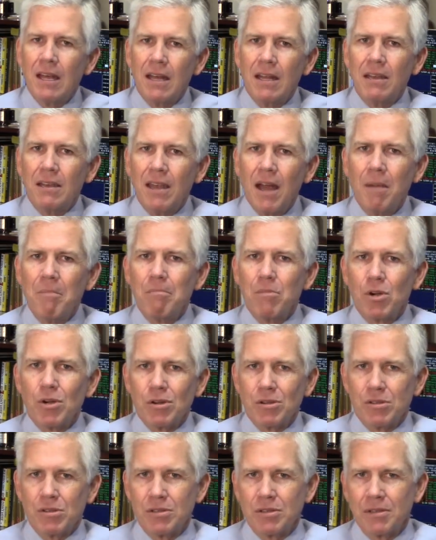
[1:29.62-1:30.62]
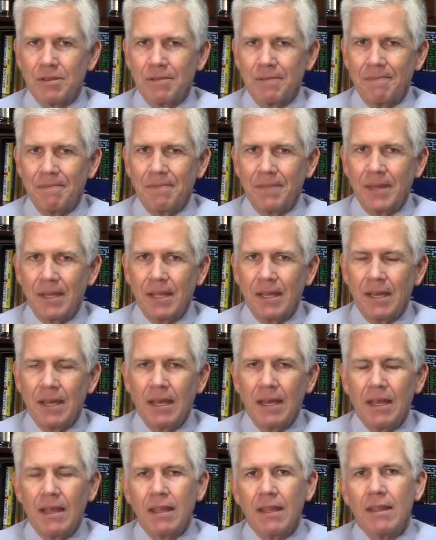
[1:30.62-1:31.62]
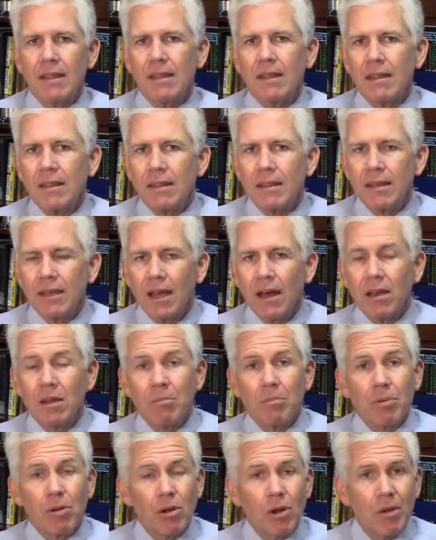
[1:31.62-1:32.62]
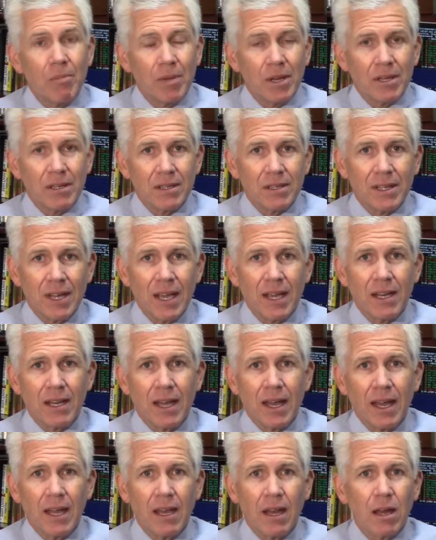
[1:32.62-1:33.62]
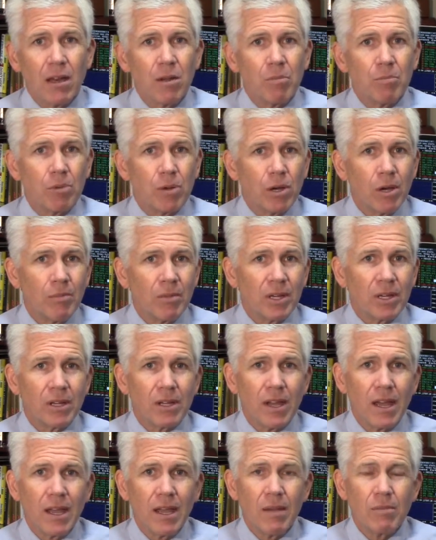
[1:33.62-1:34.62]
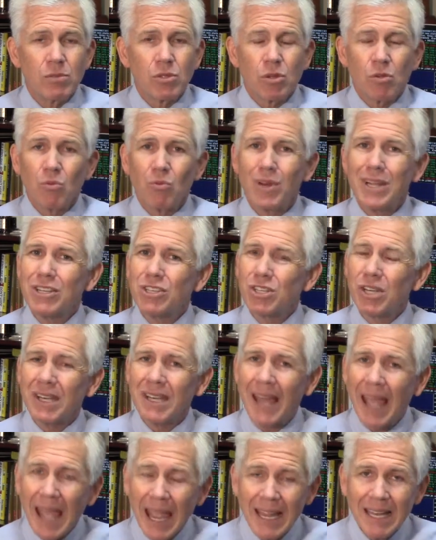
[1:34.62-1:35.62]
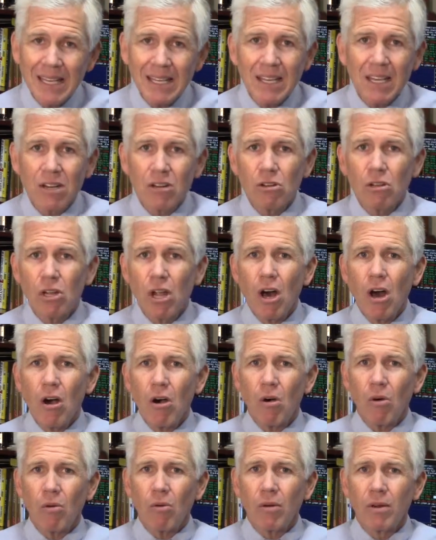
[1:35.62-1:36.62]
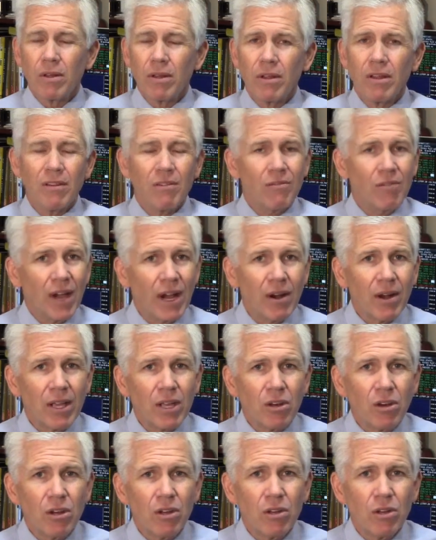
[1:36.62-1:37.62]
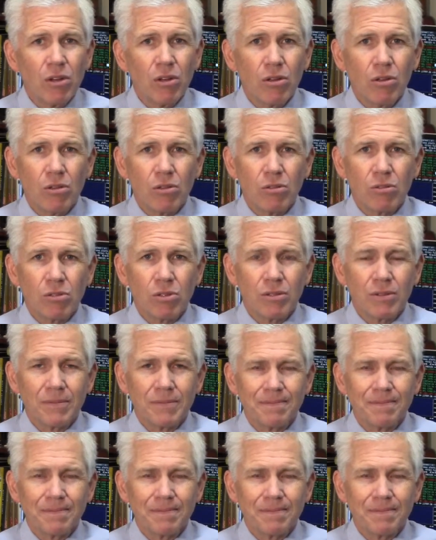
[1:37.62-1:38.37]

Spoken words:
Numbers. The unemployment data and unemployment claims reached an 8-year low. Very good news.